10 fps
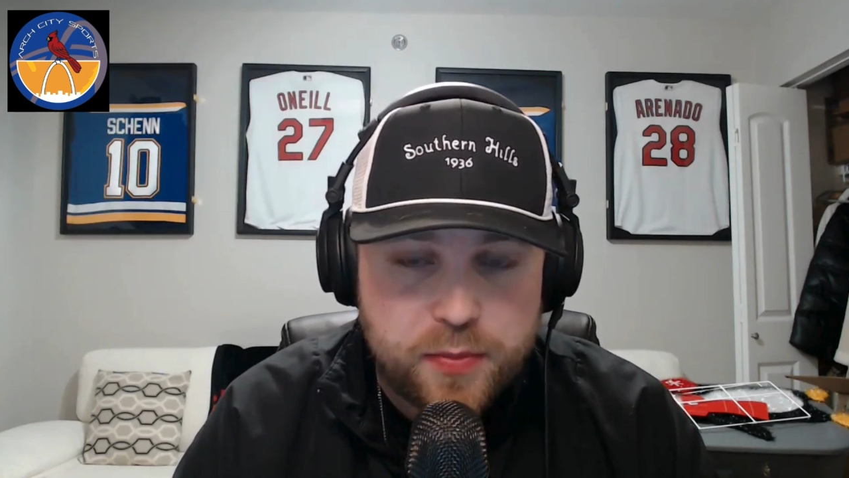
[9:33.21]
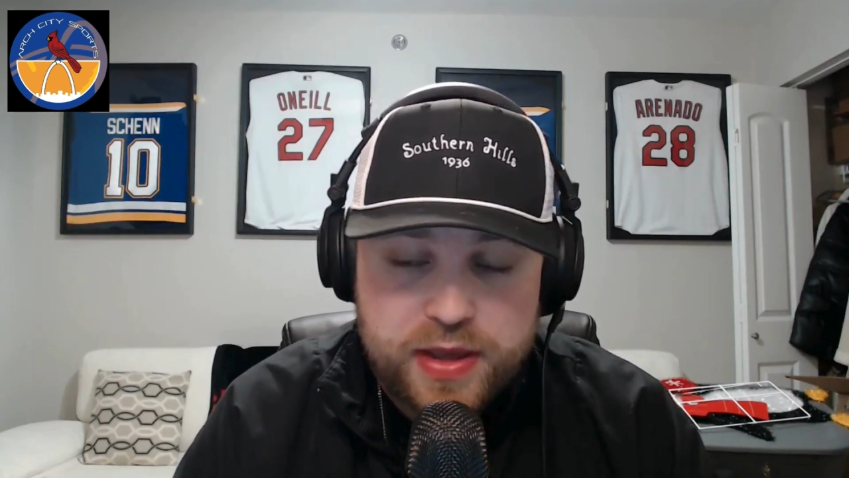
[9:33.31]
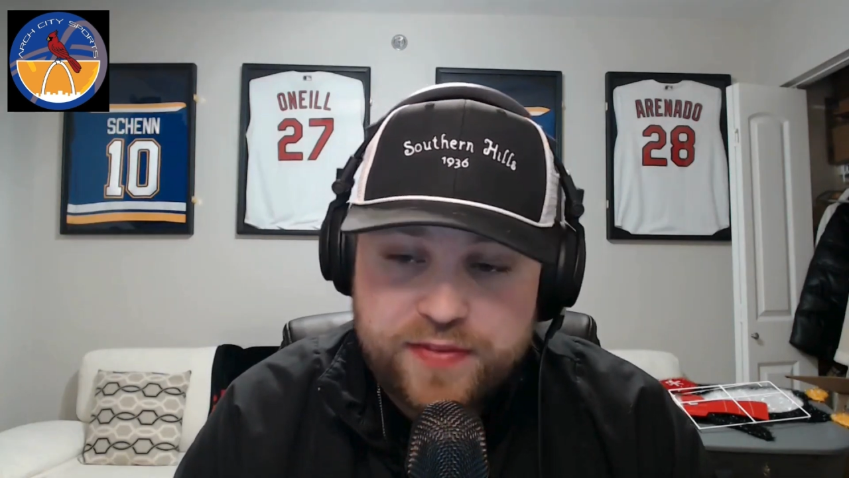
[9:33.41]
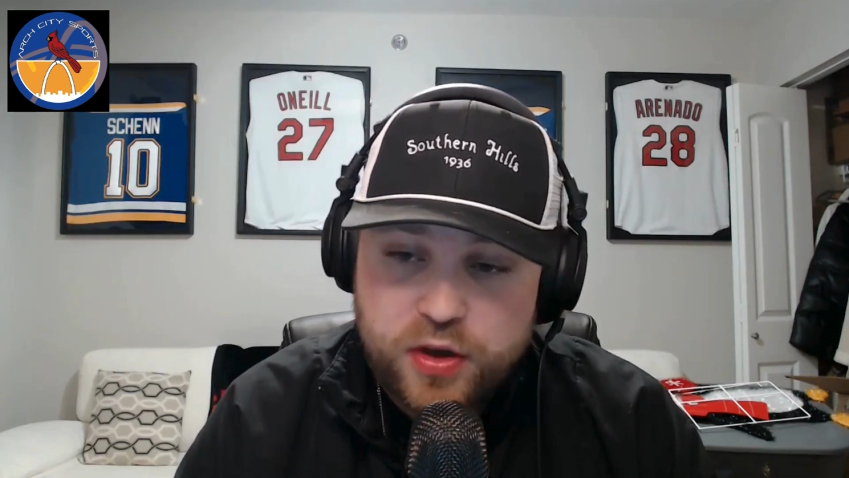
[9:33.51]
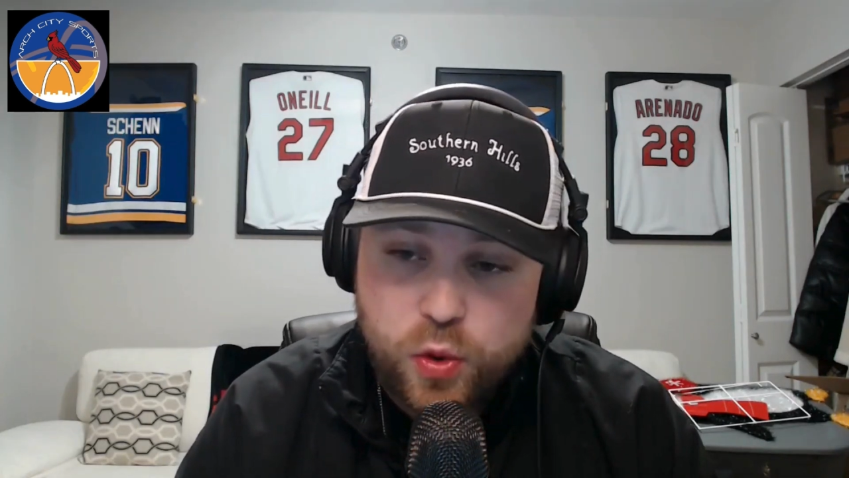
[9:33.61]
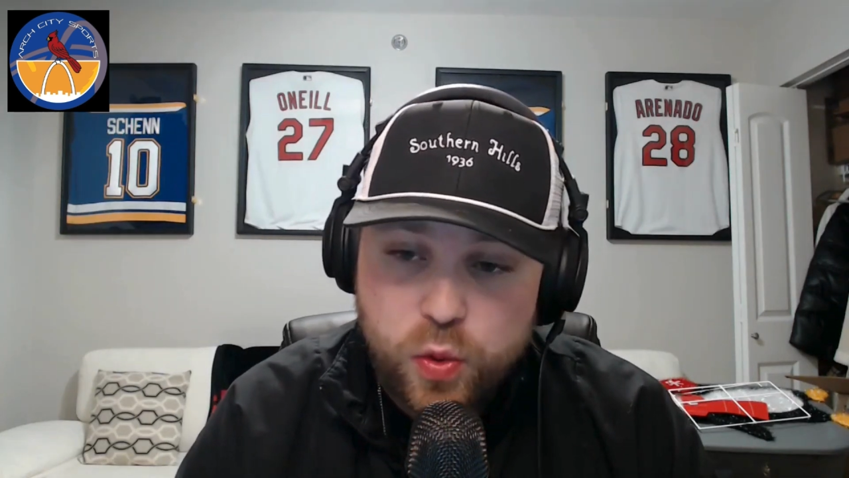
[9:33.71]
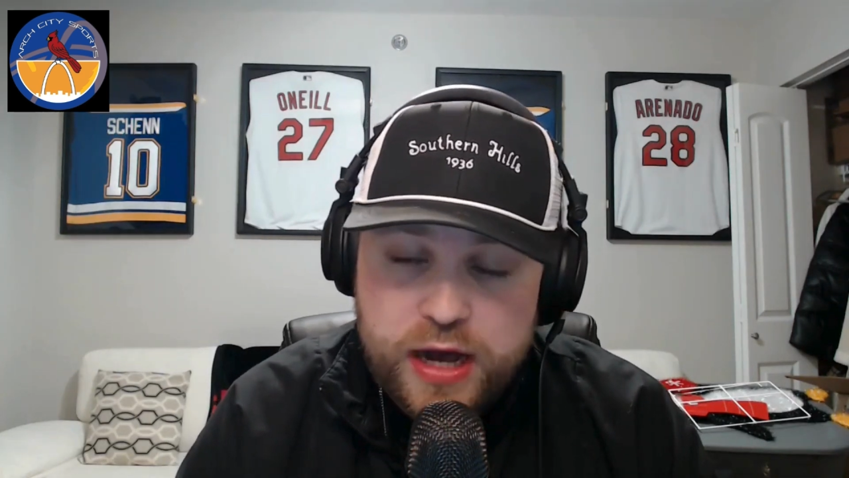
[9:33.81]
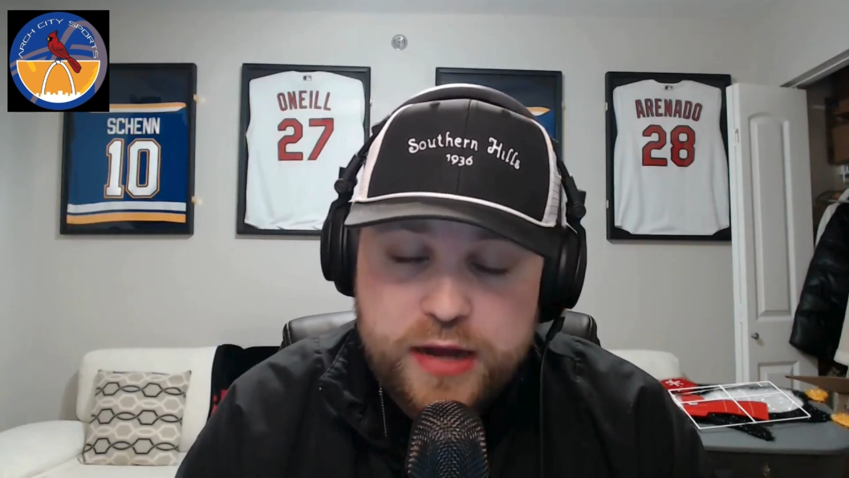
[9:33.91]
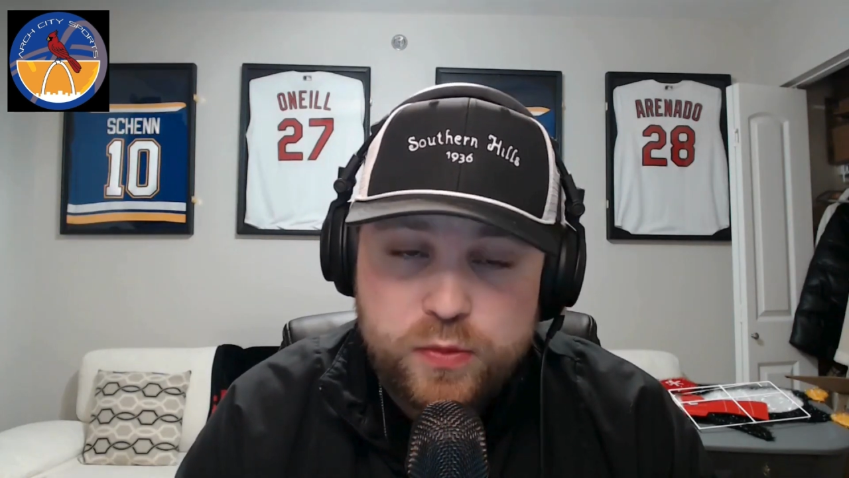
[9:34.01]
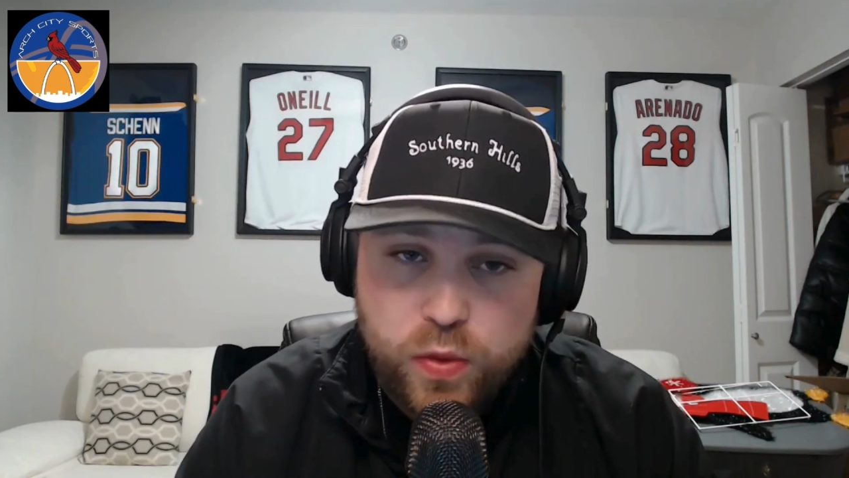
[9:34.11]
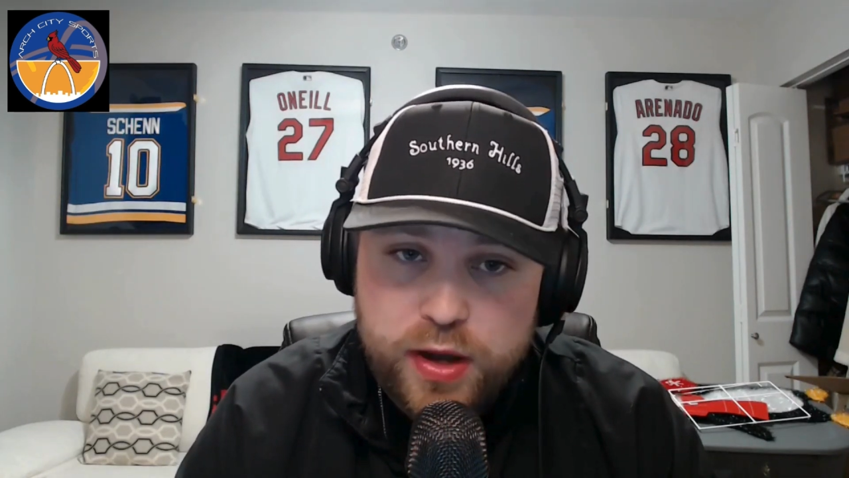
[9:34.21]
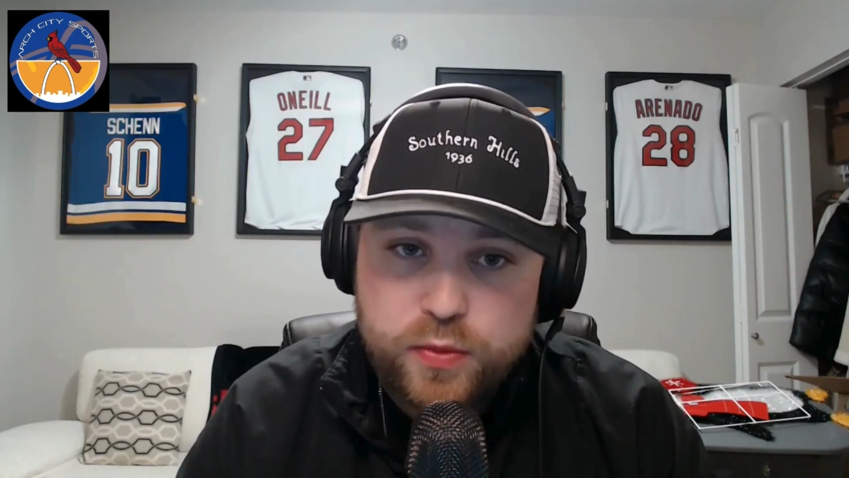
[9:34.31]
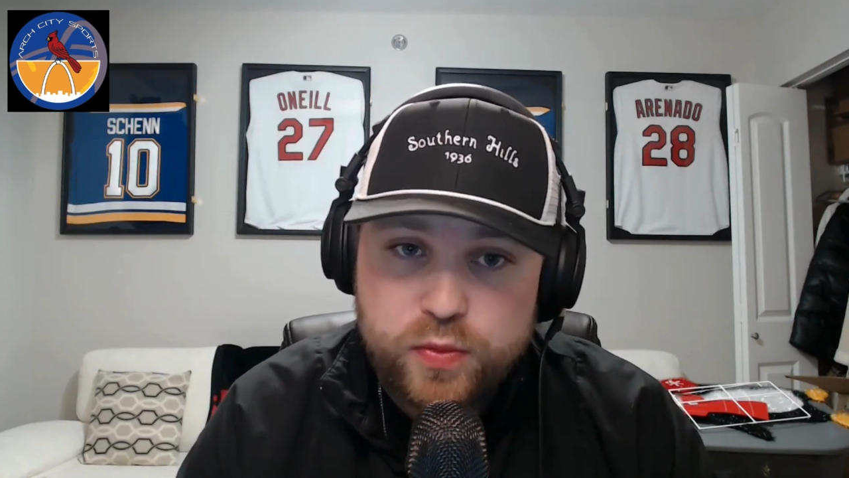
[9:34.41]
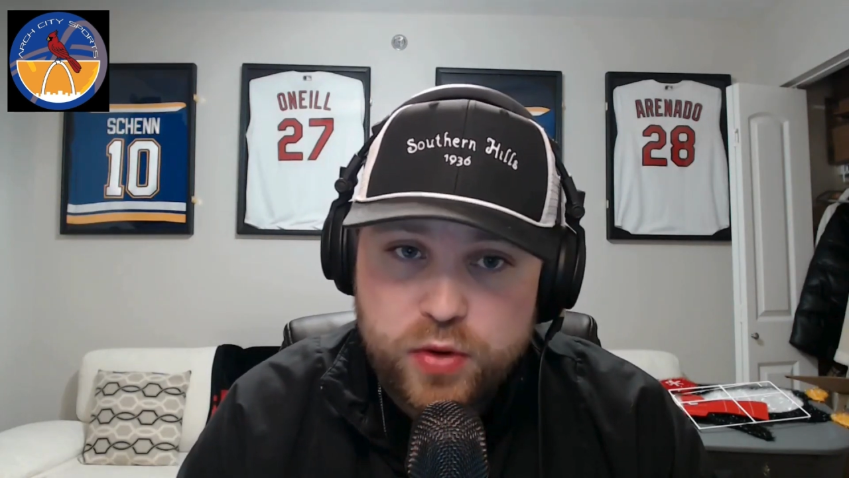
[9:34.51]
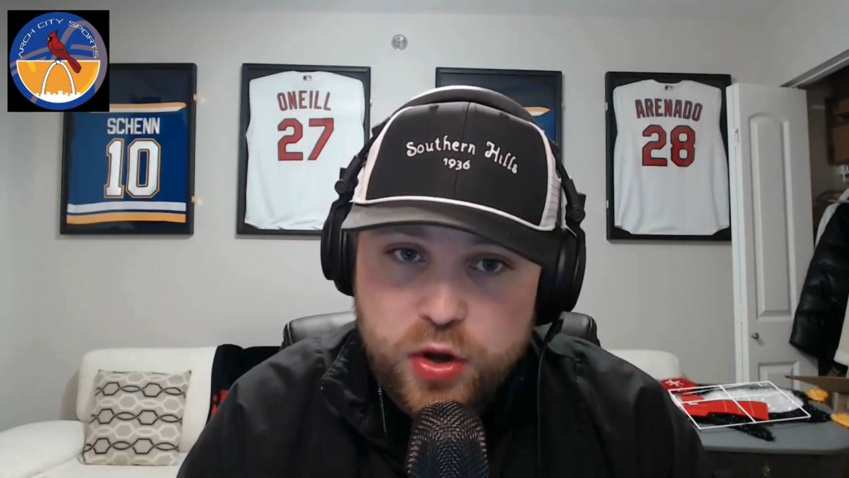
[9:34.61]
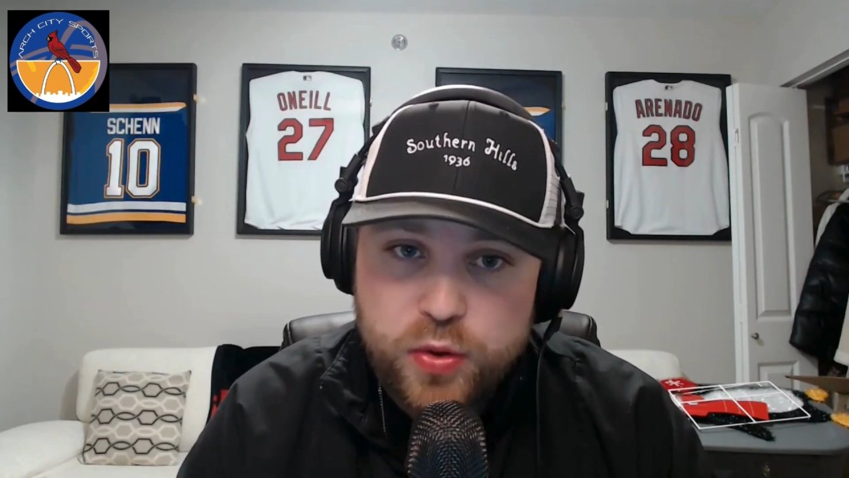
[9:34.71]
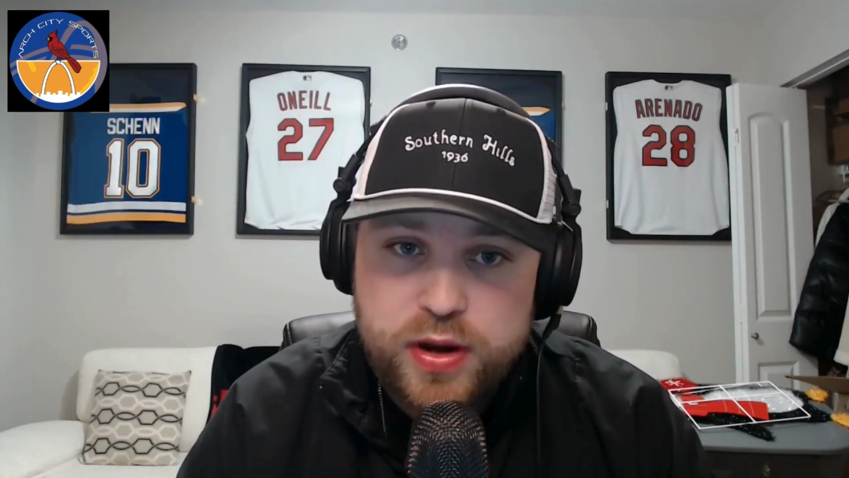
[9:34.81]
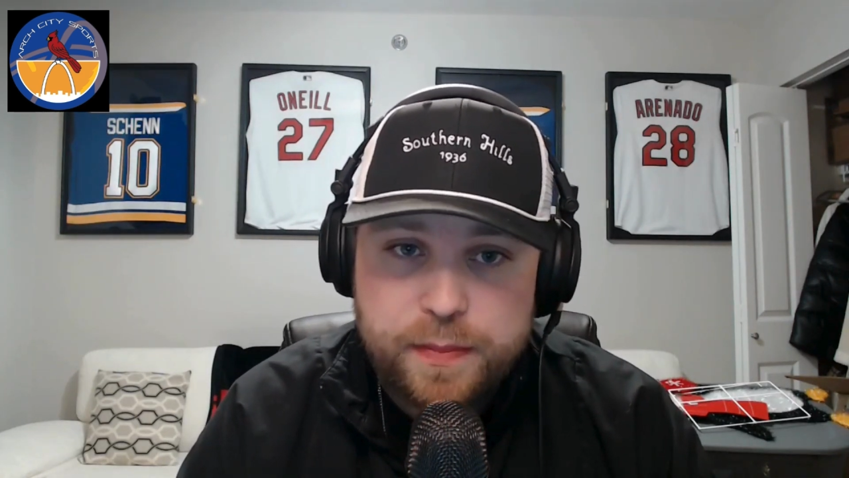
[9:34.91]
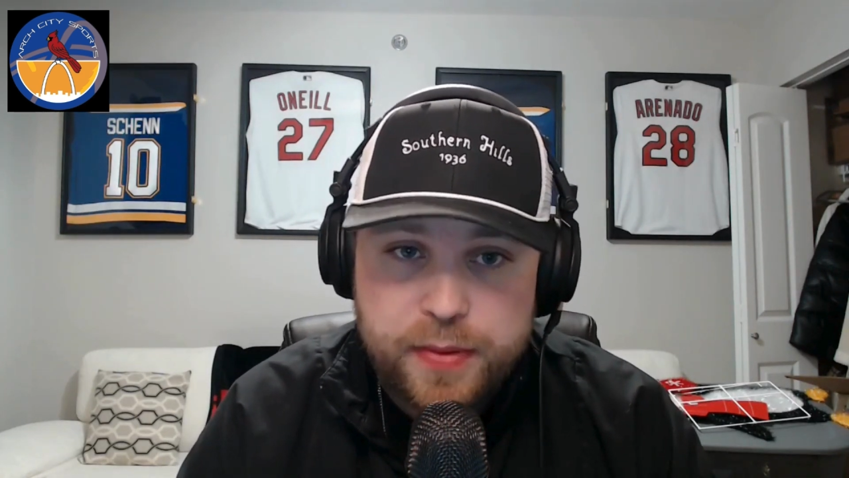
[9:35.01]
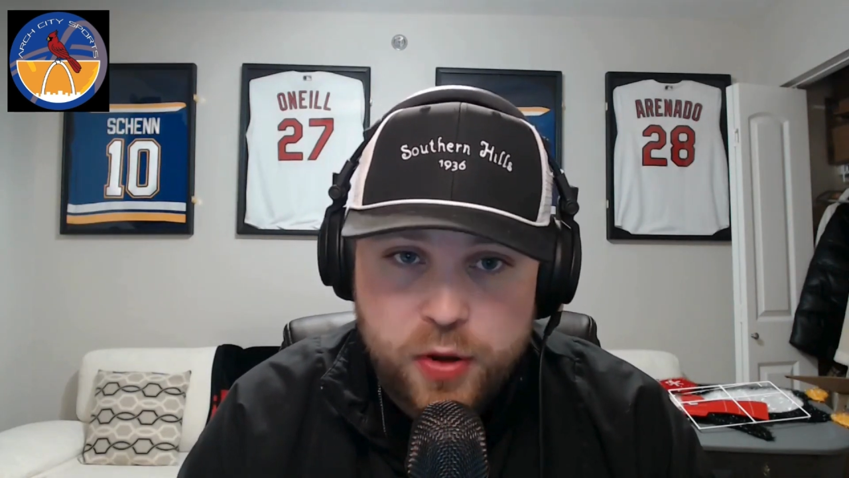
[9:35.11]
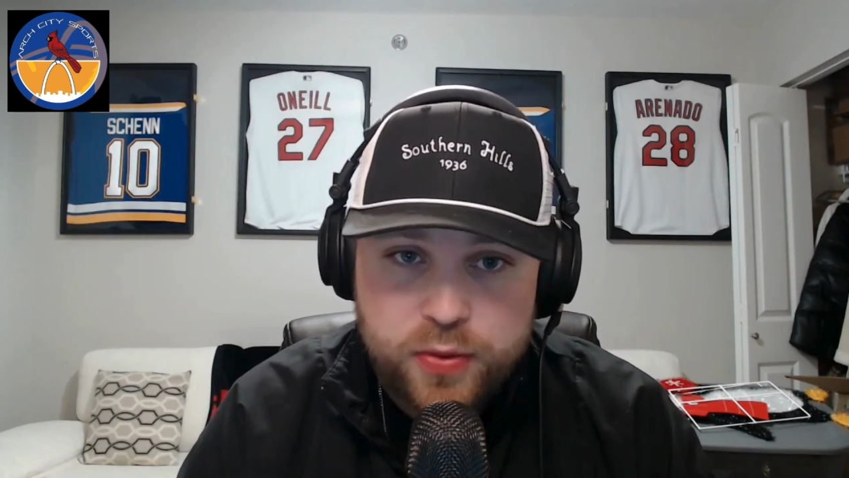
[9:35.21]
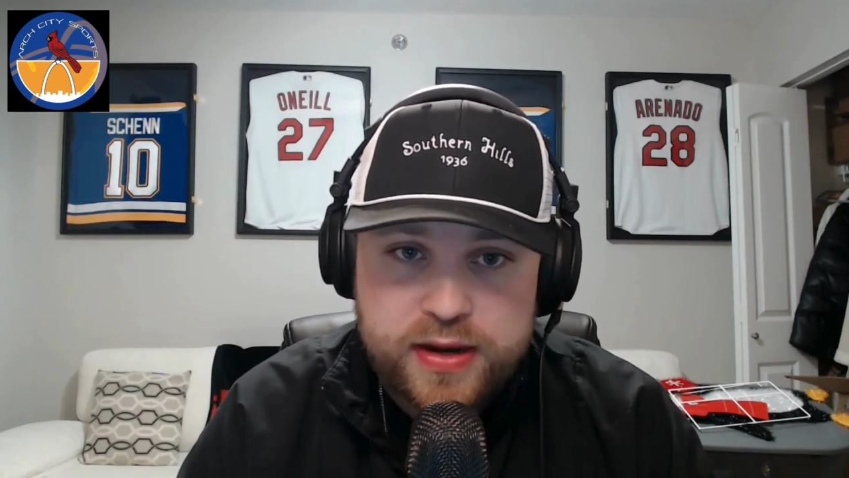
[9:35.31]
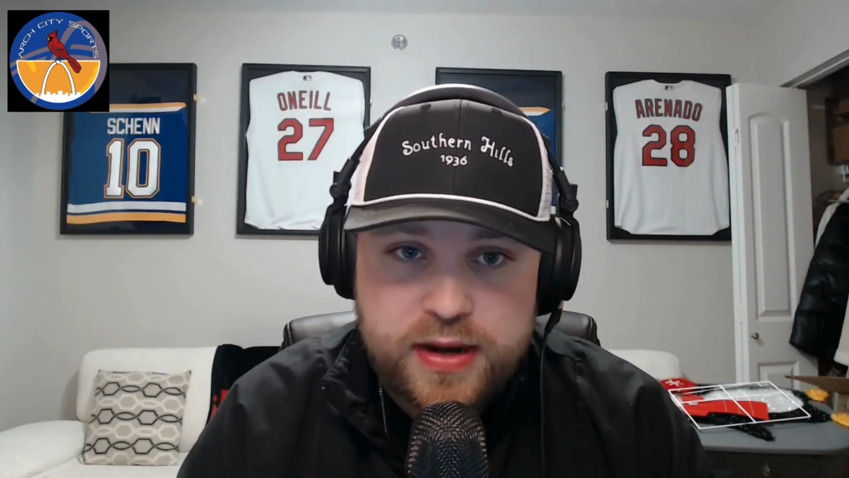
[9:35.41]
we have a quad 1 road opponent